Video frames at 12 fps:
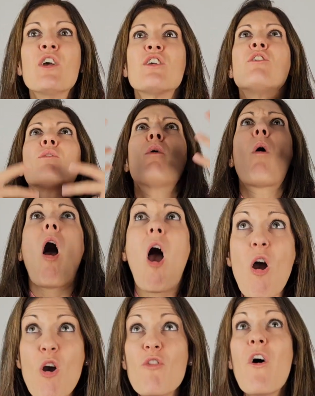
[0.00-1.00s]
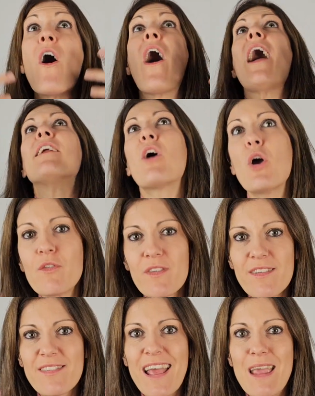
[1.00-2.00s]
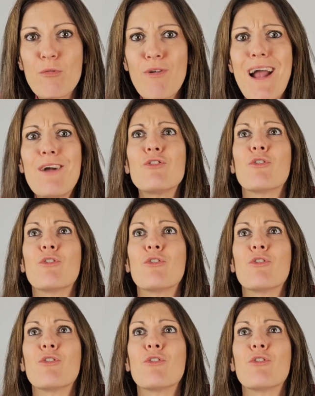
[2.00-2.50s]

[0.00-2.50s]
You go over and over the same ground.